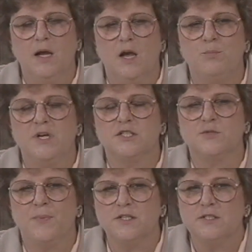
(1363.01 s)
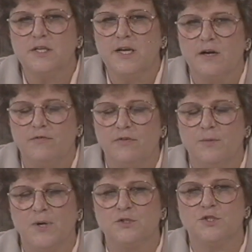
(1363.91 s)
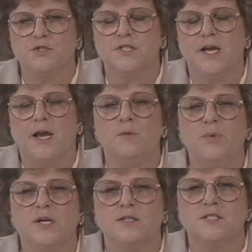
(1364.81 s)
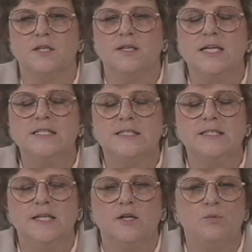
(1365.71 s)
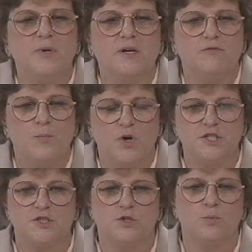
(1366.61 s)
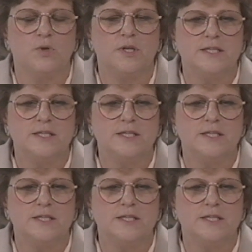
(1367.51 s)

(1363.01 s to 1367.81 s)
And be especially careful about your stain because the least little bit of moisture will